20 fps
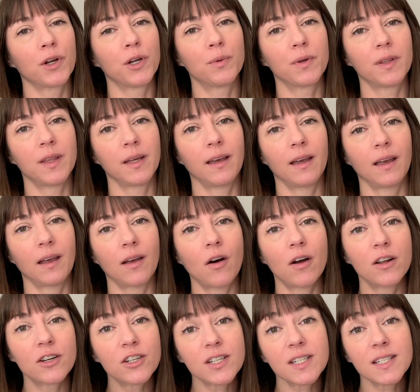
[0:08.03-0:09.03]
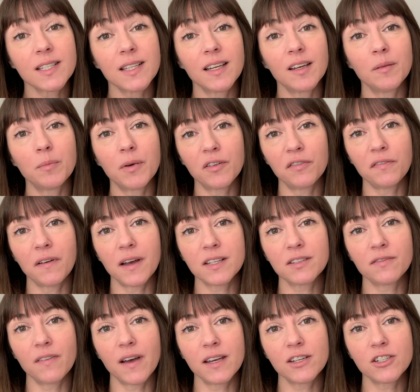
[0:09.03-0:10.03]
you were thinking consciously about
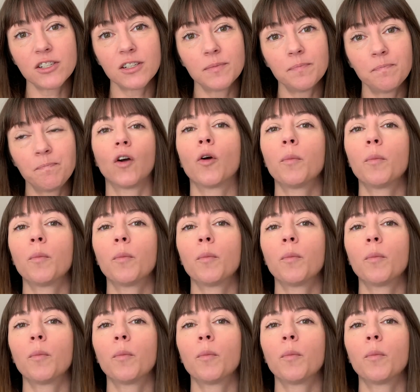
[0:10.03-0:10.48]
fast fashion,